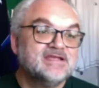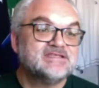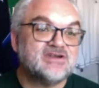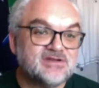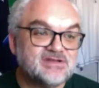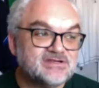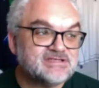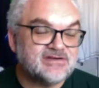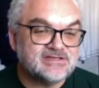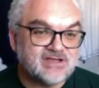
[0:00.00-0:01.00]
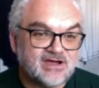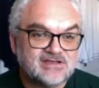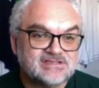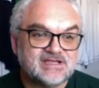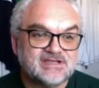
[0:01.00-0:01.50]
There's certain
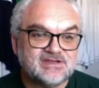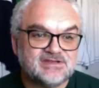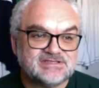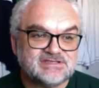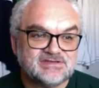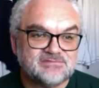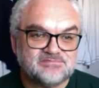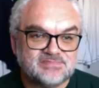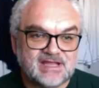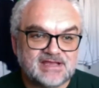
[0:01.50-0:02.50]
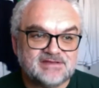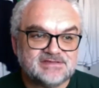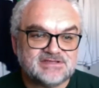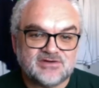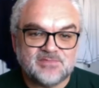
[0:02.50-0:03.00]
songs that like
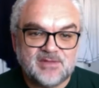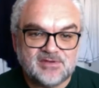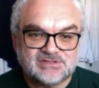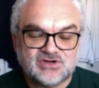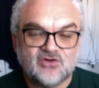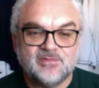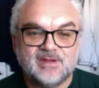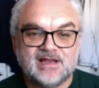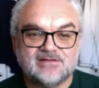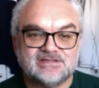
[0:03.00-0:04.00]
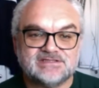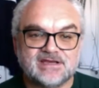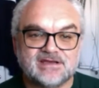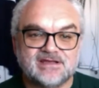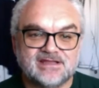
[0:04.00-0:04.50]
certain people should only be allowed to
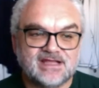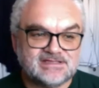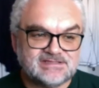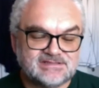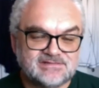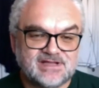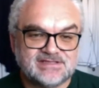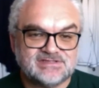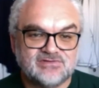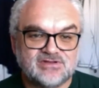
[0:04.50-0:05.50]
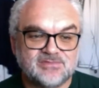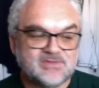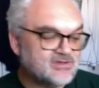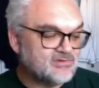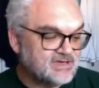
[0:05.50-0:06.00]
sing, and that's 2 of them. The
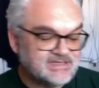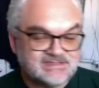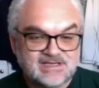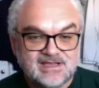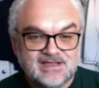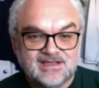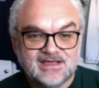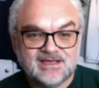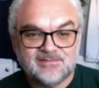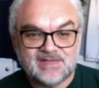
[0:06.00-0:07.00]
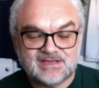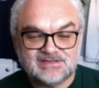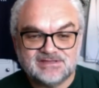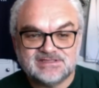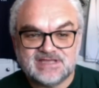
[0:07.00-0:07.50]
other one is like
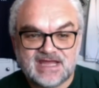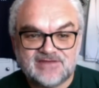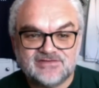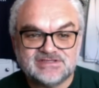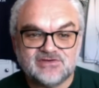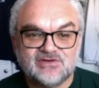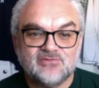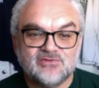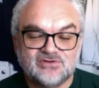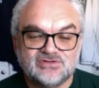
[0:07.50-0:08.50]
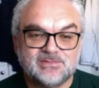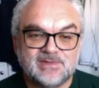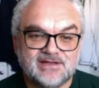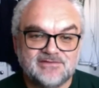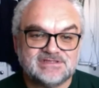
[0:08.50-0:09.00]
Sinatra's the only one who should be
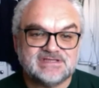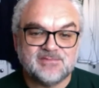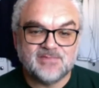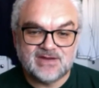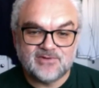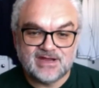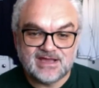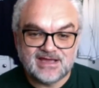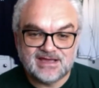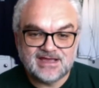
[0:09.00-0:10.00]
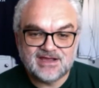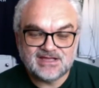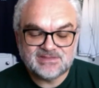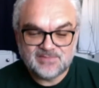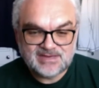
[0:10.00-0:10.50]
allowed to sing My Way. I
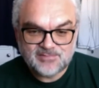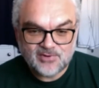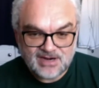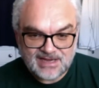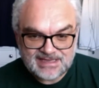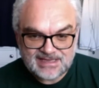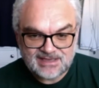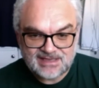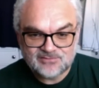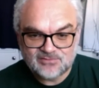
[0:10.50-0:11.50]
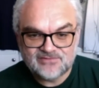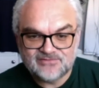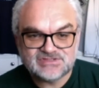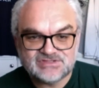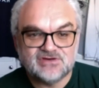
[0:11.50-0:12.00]
got to meet Paul Anka at one of
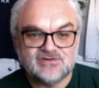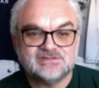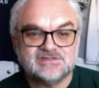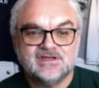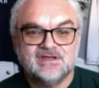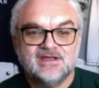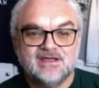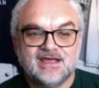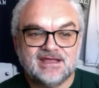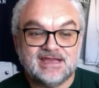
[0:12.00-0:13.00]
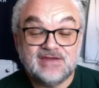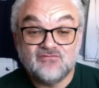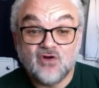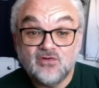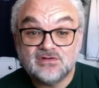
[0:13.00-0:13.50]
his shows, and he
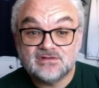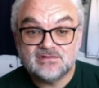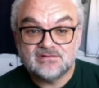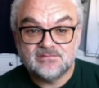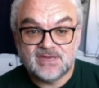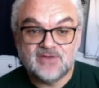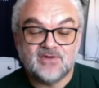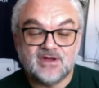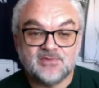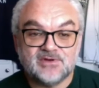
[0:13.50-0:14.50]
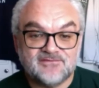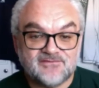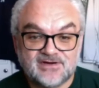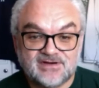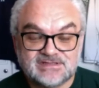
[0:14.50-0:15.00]
wrote My Way. But in
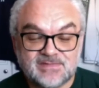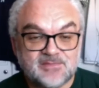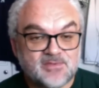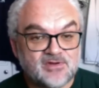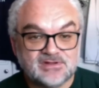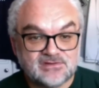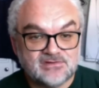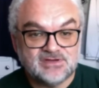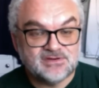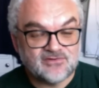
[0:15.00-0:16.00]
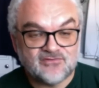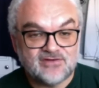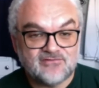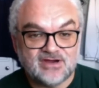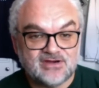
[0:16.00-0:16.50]
fairness, I'm like, Paul, dude, you're a
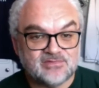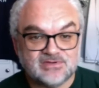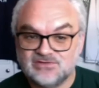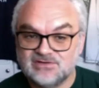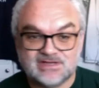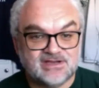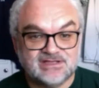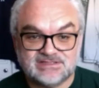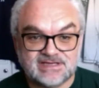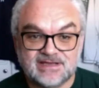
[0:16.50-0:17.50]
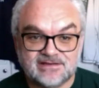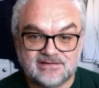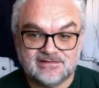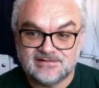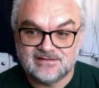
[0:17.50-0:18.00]
great writer, but you cannot sing it.
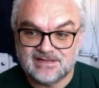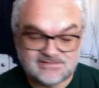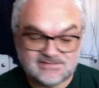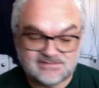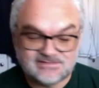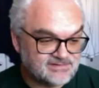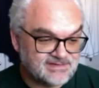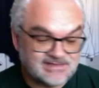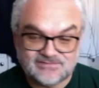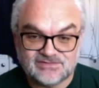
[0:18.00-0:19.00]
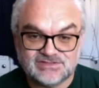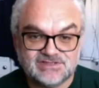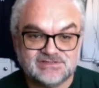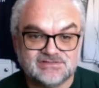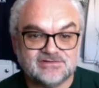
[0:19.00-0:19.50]
That's for
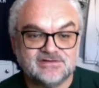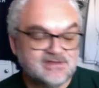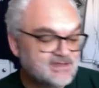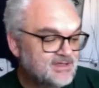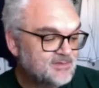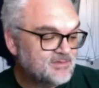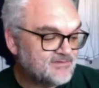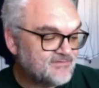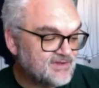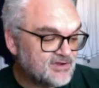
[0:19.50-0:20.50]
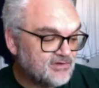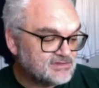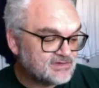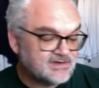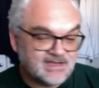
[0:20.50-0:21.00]
shit, sure. But Phil
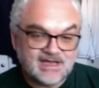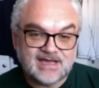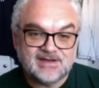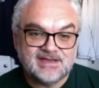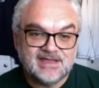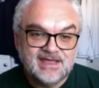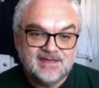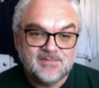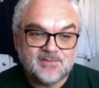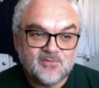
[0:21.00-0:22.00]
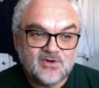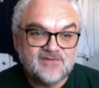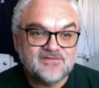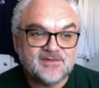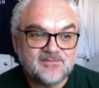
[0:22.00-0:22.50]
Coulter, one of
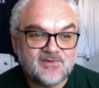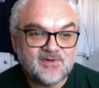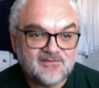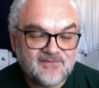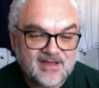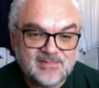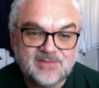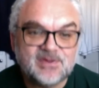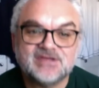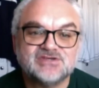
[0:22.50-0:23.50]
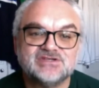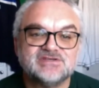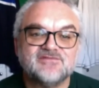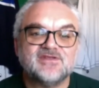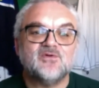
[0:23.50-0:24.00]
the family pictures of that we